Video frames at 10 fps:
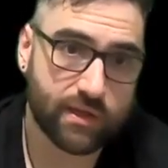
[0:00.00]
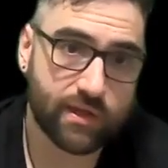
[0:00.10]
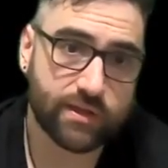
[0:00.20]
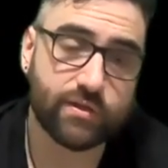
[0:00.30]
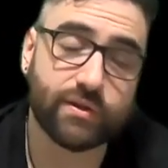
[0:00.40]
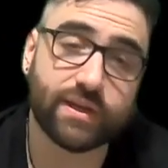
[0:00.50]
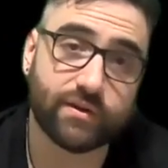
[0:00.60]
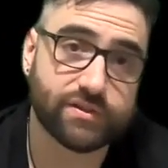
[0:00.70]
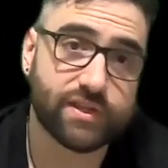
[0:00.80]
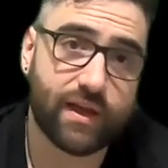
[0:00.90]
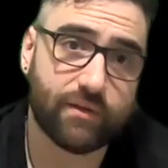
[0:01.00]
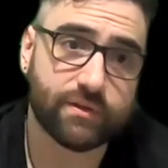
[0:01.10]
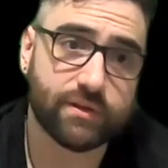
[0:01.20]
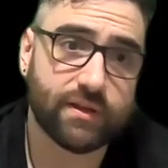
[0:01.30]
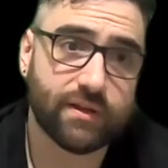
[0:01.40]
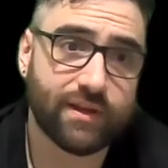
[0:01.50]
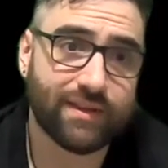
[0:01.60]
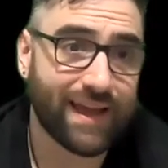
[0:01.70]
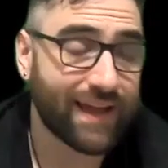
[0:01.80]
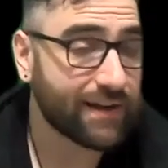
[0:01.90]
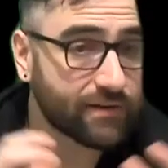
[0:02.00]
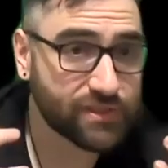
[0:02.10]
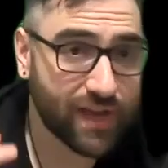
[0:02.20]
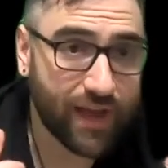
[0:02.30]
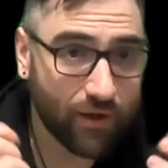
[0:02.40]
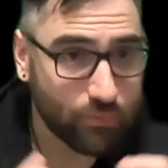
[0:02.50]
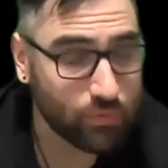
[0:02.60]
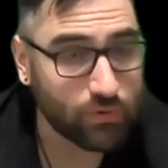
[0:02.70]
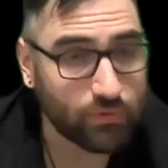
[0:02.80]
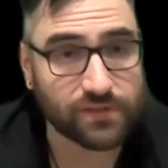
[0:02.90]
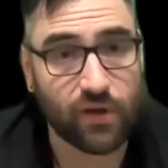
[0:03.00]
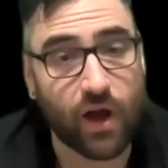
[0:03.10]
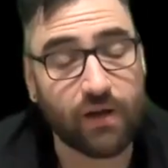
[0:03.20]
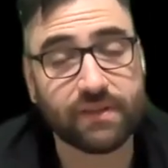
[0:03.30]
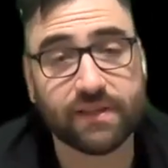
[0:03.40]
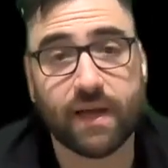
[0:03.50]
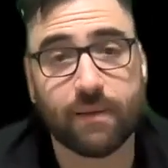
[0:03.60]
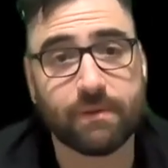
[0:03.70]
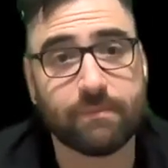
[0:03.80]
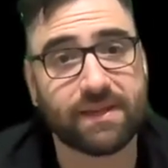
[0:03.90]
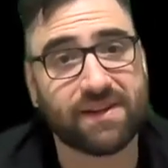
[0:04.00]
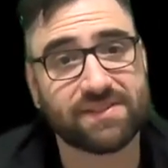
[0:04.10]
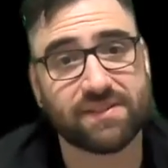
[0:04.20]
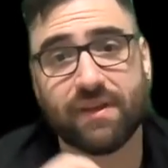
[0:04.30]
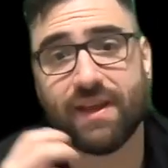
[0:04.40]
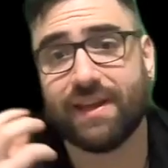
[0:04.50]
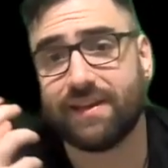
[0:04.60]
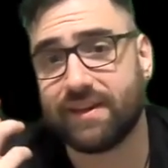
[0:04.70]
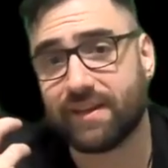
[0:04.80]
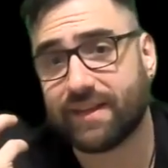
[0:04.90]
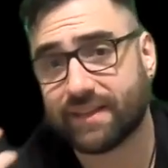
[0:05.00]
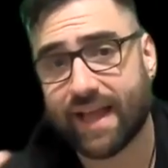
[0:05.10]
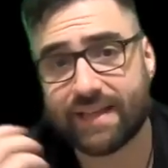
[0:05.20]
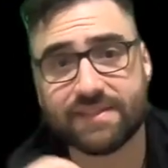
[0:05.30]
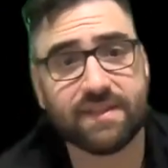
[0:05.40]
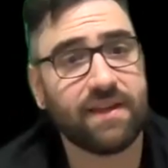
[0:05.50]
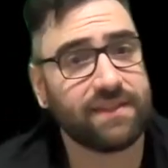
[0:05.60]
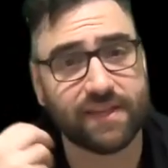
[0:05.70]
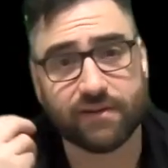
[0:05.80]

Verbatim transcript: your inner child. That inner child wound is often coming because of neglect. The inner